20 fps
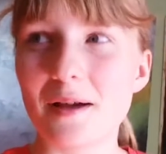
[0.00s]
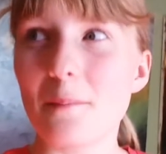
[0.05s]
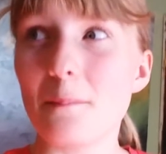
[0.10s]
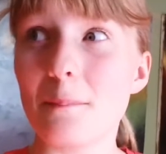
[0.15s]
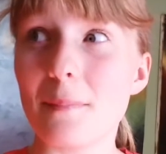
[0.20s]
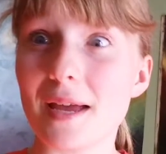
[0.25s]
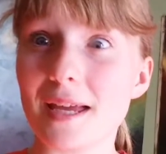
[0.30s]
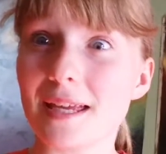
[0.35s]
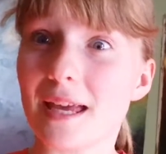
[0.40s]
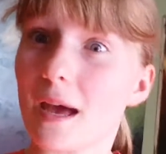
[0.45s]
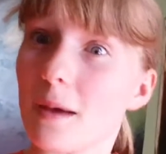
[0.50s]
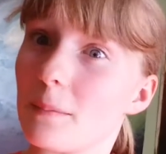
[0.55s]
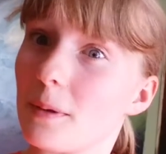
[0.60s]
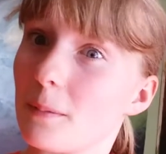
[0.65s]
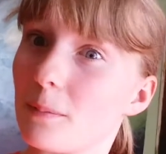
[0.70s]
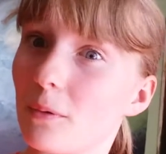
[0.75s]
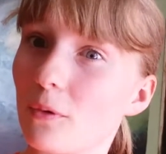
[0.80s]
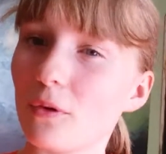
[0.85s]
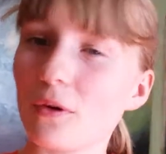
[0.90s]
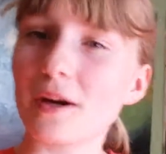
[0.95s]
May get a
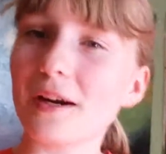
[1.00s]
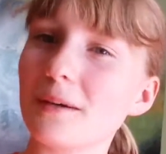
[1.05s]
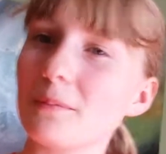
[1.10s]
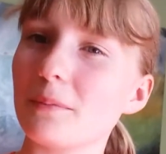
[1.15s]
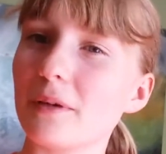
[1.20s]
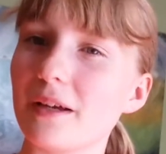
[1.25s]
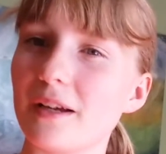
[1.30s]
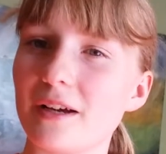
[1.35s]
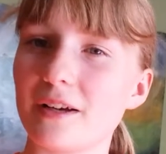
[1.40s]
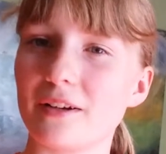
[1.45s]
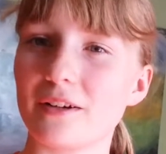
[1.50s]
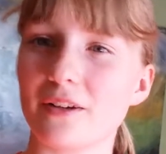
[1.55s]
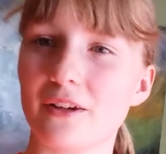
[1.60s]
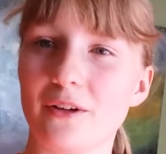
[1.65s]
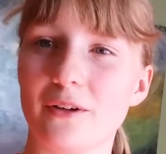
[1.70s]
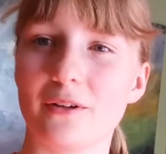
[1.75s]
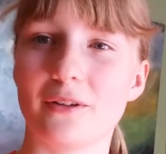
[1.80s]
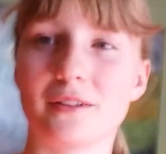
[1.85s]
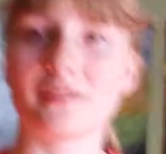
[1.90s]
bit boring, but I don't know.